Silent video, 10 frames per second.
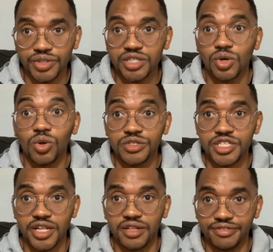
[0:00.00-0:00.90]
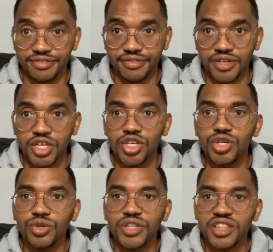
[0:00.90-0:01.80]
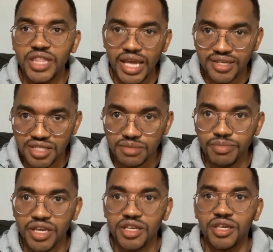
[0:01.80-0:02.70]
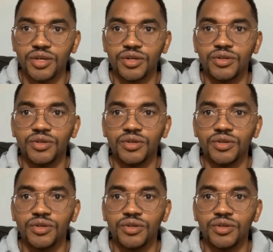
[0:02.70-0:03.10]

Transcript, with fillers: that old self. You know the things that make you